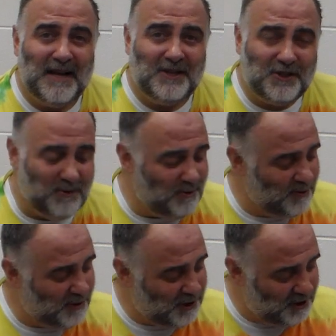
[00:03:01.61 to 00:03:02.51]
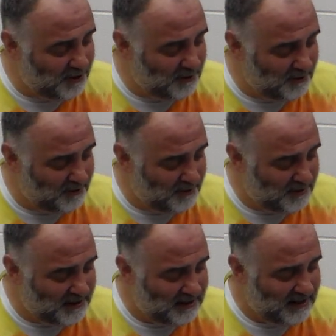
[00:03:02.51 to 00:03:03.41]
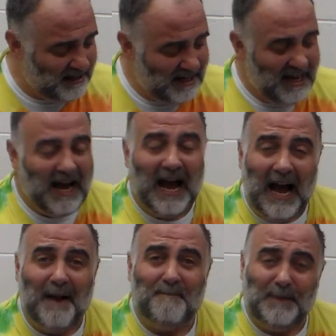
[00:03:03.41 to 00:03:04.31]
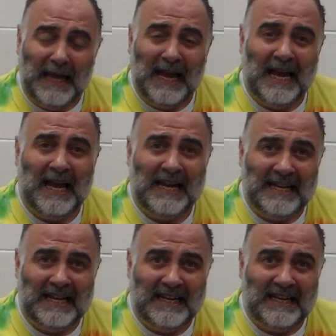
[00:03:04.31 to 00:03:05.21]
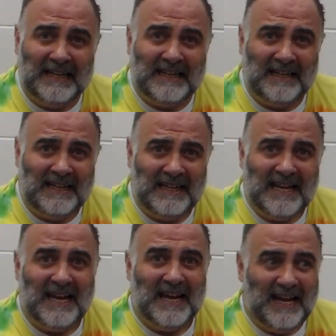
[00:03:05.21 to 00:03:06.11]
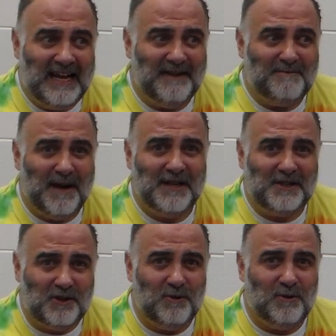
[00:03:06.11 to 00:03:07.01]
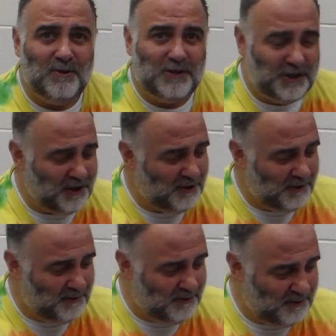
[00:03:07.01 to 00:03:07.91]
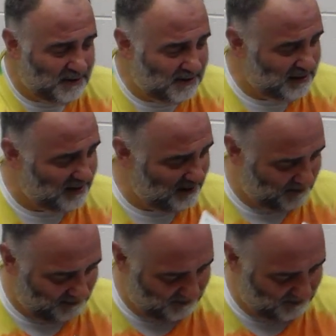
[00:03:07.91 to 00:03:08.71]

my school shoes. I'm playing in my school shoes.